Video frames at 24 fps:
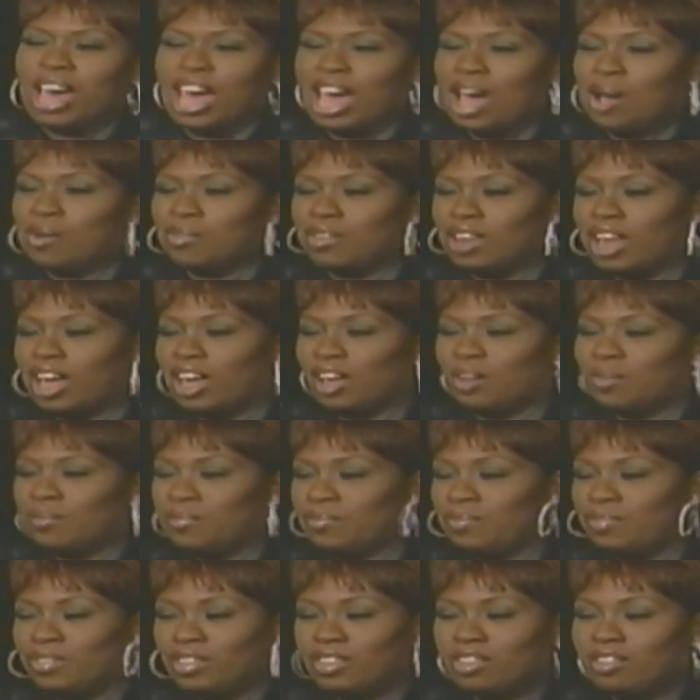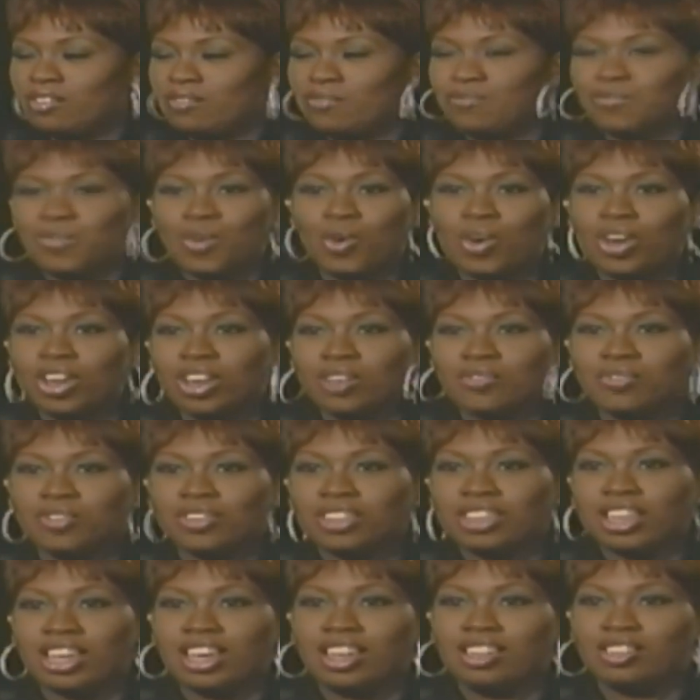would have like 4
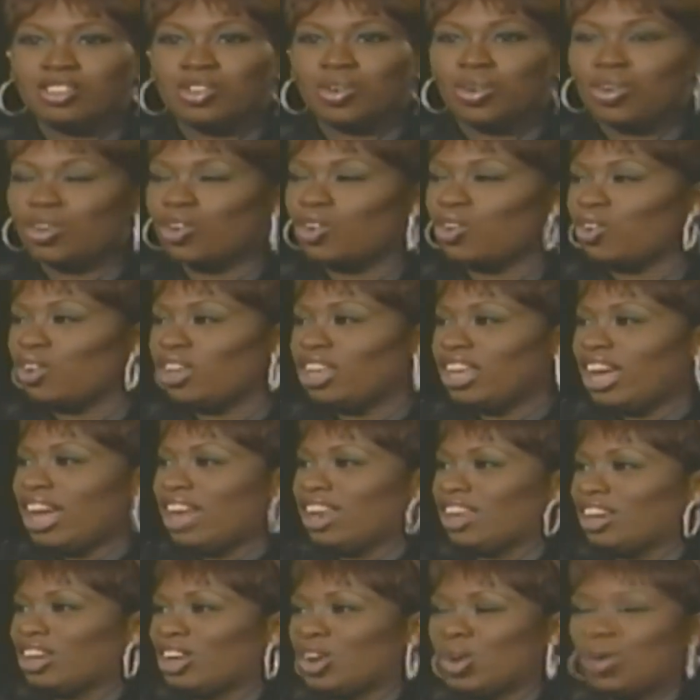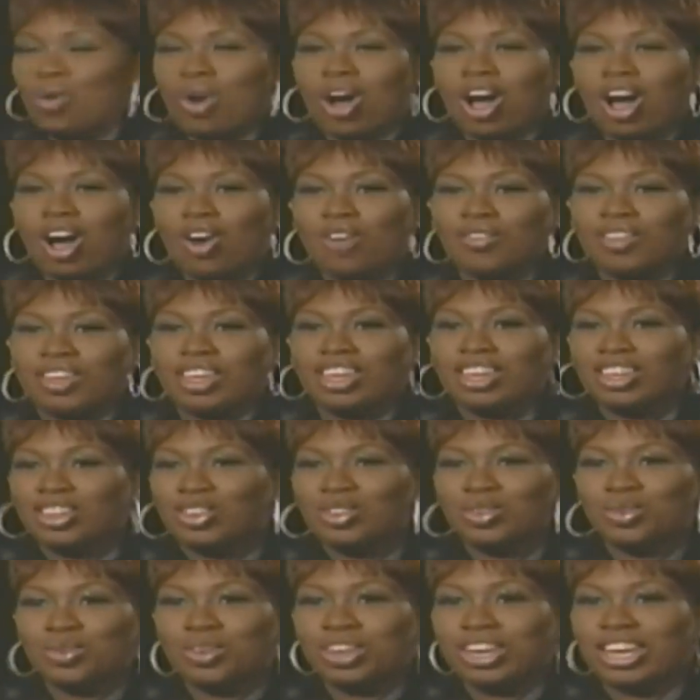different things going on. You got a choir over
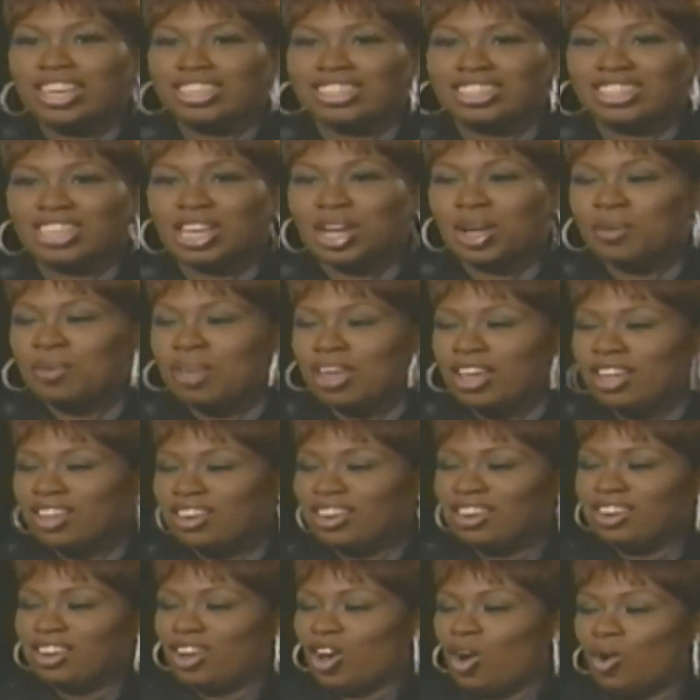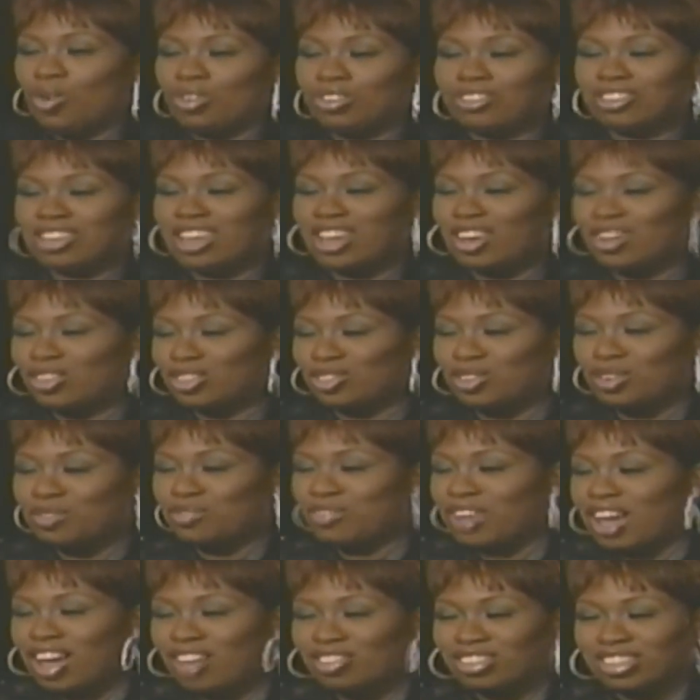here doing their stuff. Oaktown
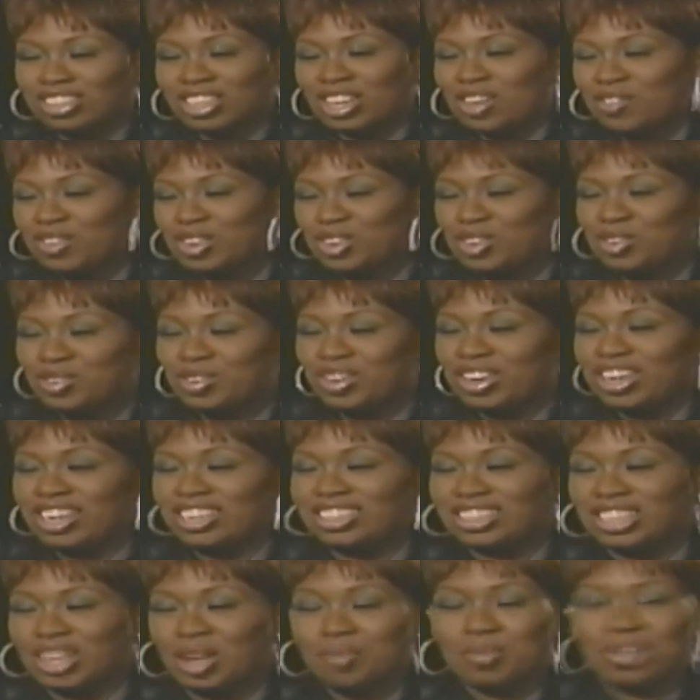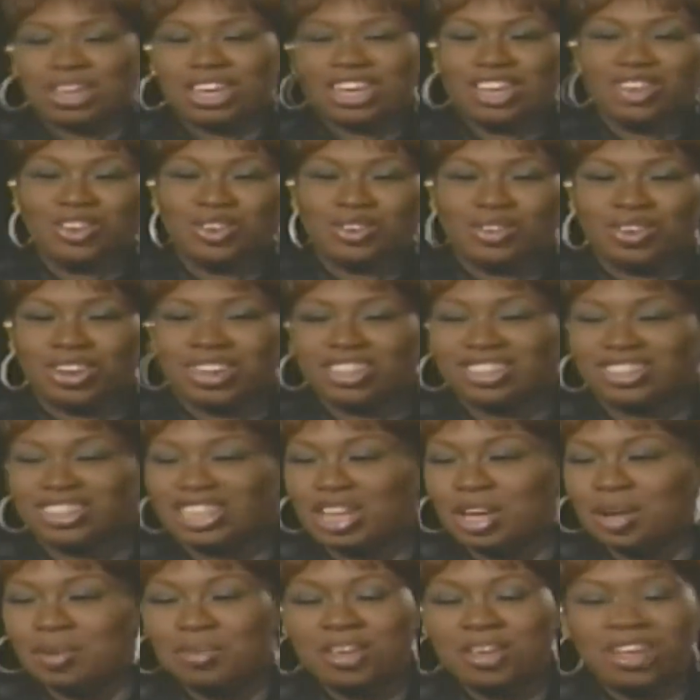357 doing their stuff, he doing the
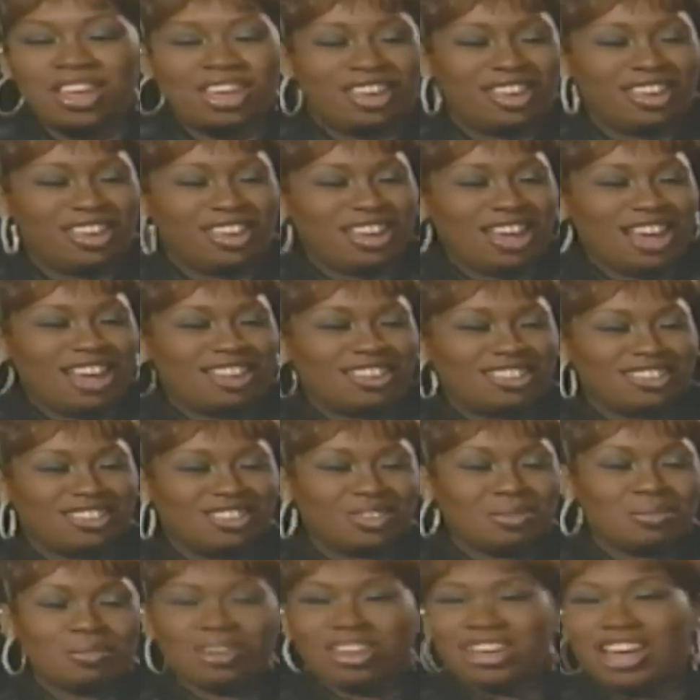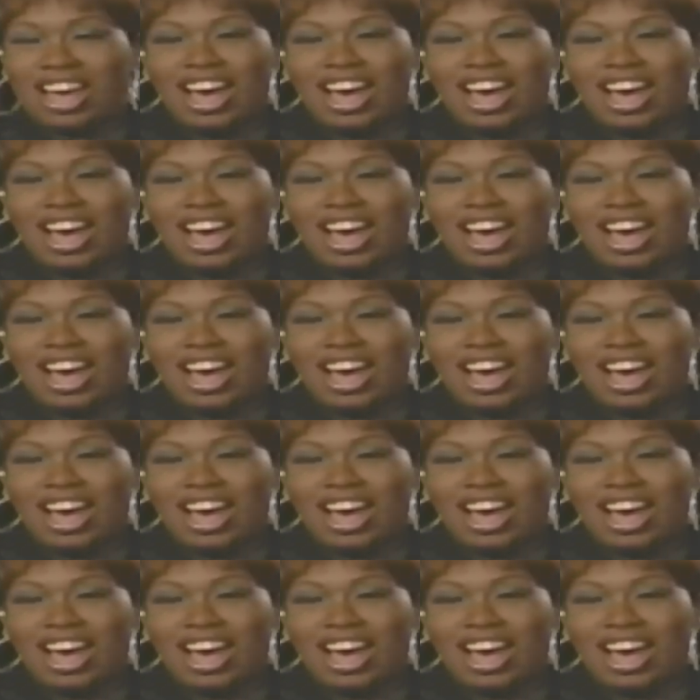stuff. He got some